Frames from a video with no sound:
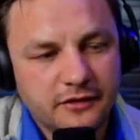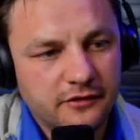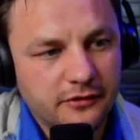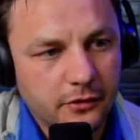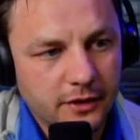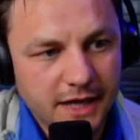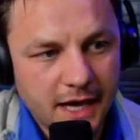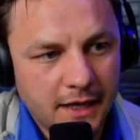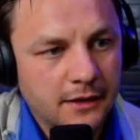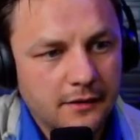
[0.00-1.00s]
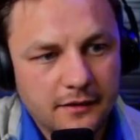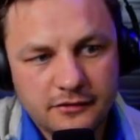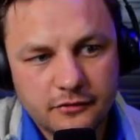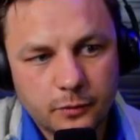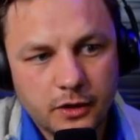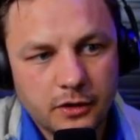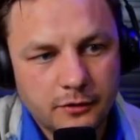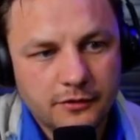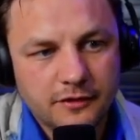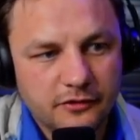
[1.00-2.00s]
so again, this is where
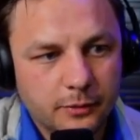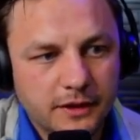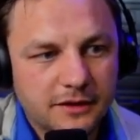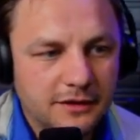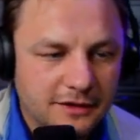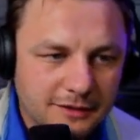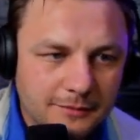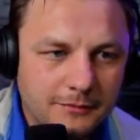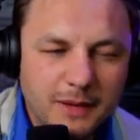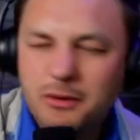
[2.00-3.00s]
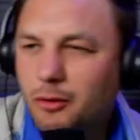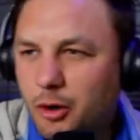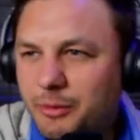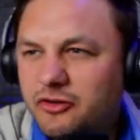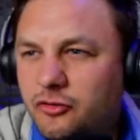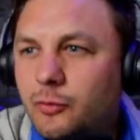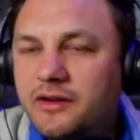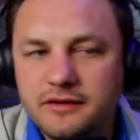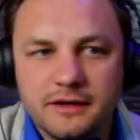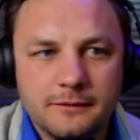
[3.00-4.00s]
this week maybe a little bit too
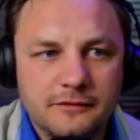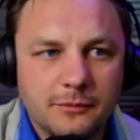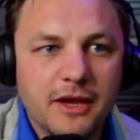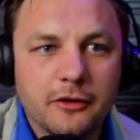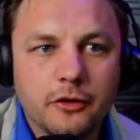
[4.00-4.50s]
easy to make a good